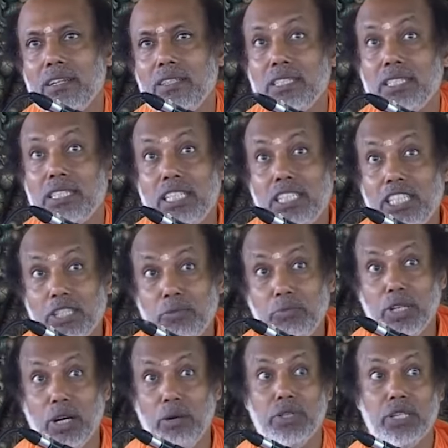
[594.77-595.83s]
The city is
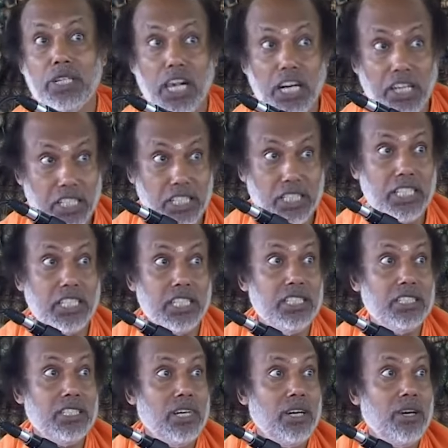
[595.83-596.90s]
becoming greater
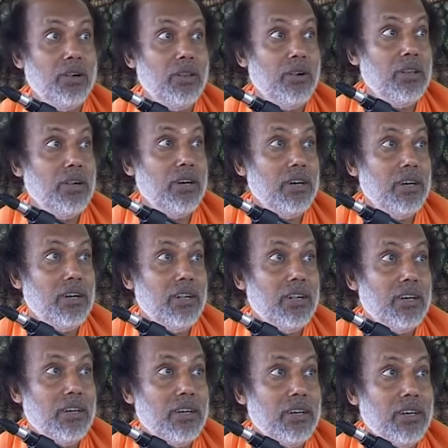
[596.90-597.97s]
cities.
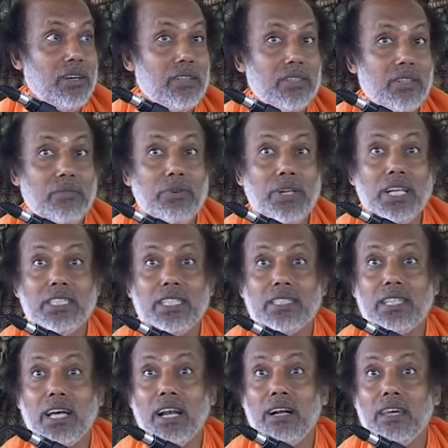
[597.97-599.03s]
The
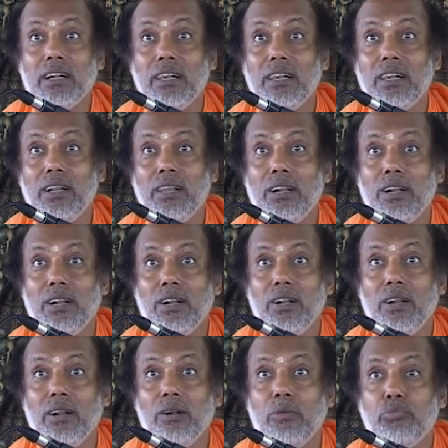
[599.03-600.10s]
villages are
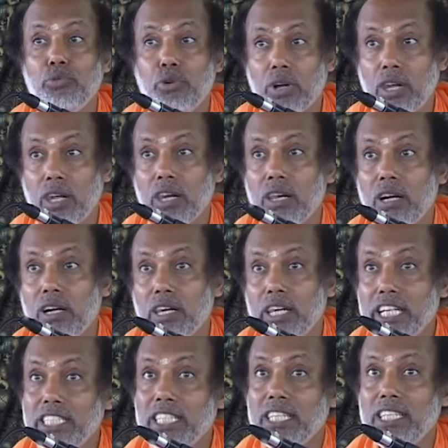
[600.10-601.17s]
poorer,
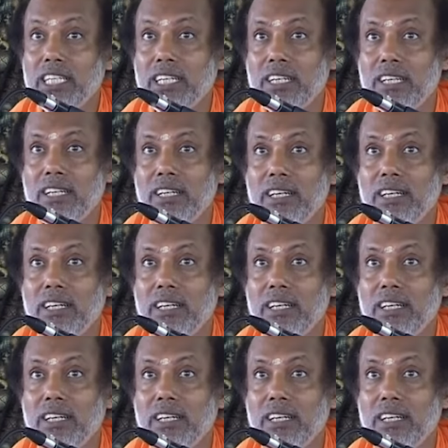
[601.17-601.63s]
deserted.